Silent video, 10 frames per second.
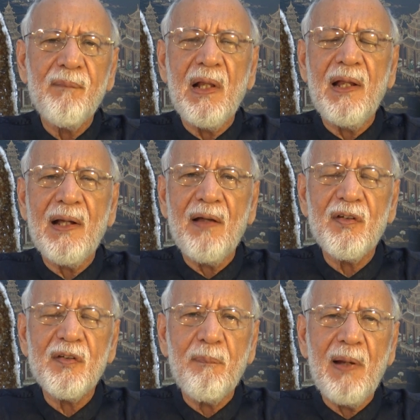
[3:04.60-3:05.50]
Let
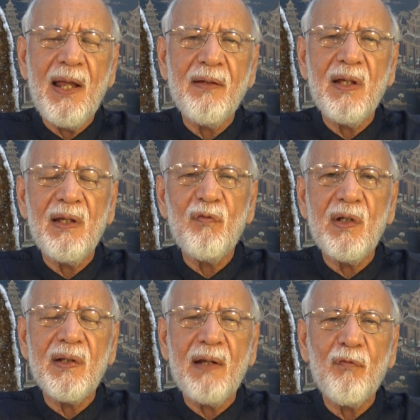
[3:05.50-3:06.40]
others plan the
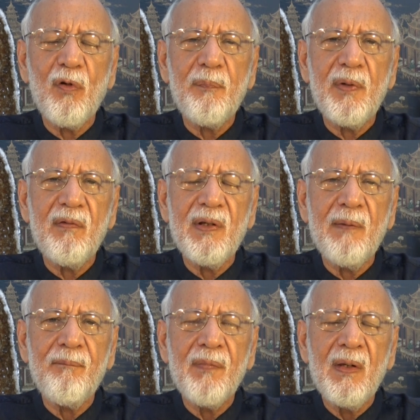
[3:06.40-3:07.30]
evening nightfall
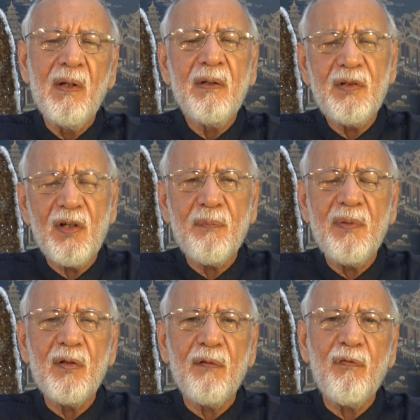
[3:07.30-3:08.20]
period. Just
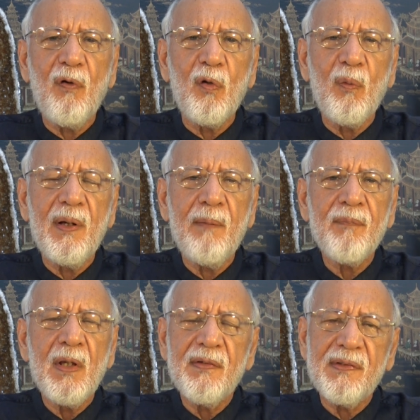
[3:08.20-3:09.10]
be the follower.
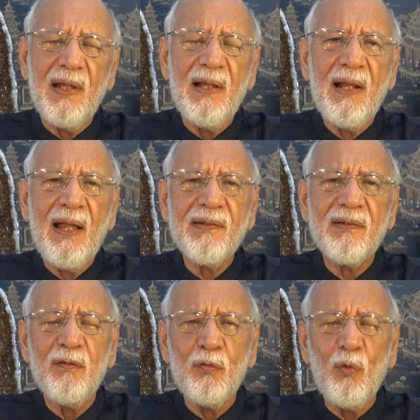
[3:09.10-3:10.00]
Say
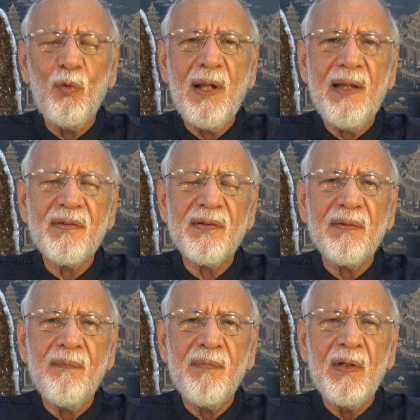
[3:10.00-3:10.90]
less, do
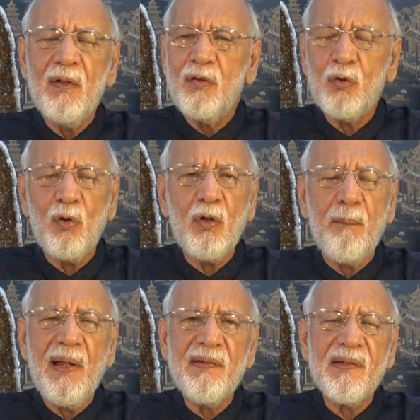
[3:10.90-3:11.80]
less. Show your
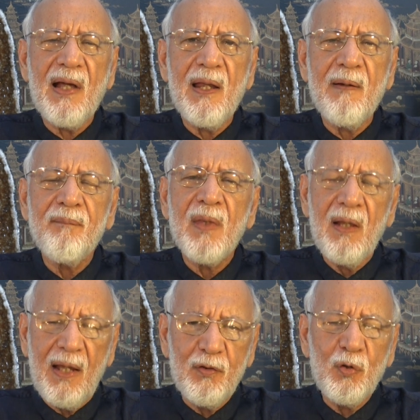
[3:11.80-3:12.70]
best side,
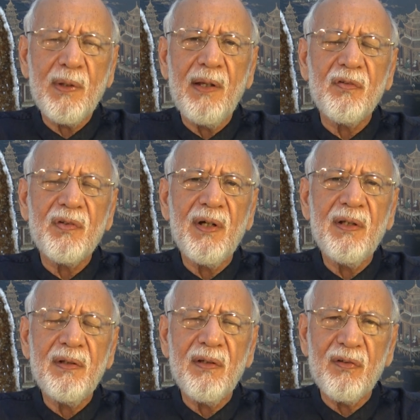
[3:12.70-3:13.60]
and you can
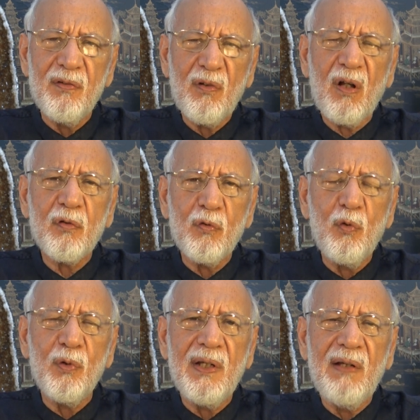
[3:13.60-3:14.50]
turn this not
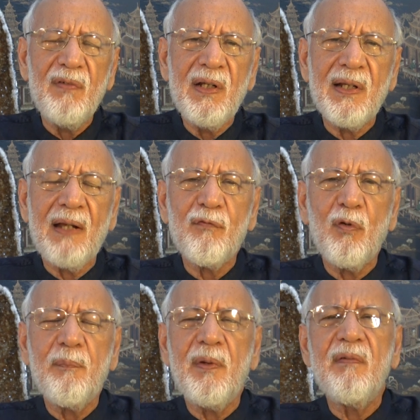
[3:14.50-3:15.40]
good evening
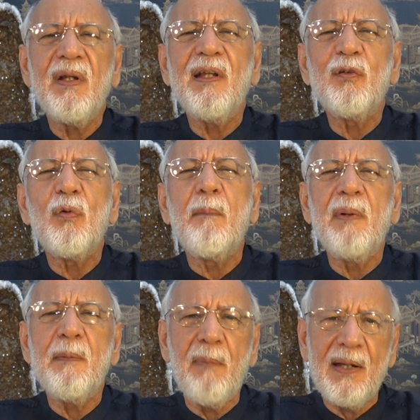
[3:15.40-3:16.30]
nightfall period into a
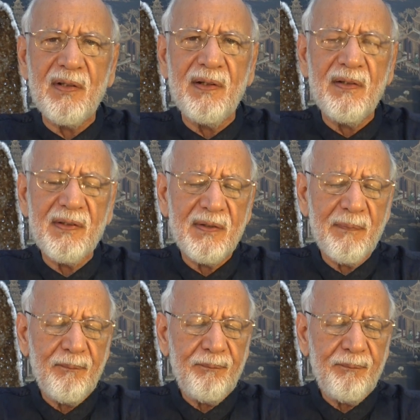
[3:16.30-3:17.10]
bit betterness.